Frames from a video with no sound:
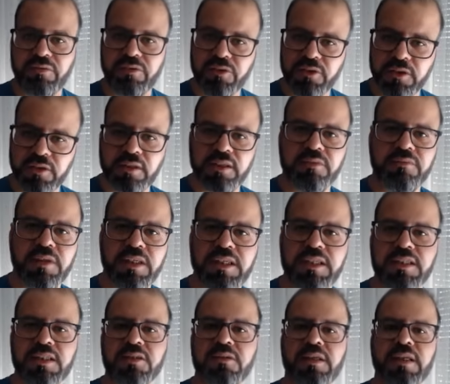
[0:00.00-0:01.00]
For your
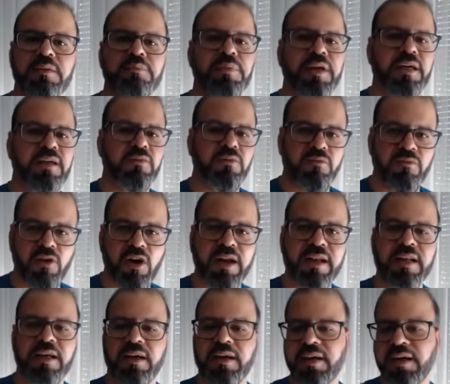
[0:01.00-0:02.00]
convenience, you can pick
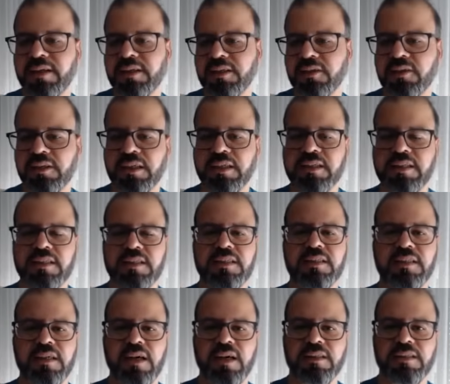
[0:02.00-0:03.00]
one and you can
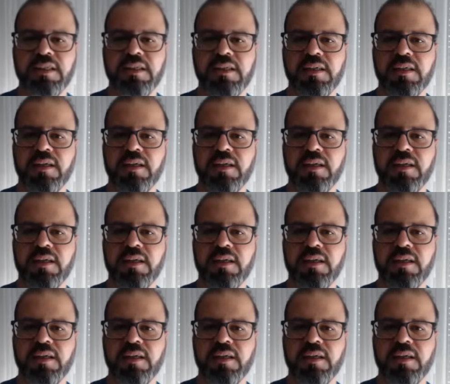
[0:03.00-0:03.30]
start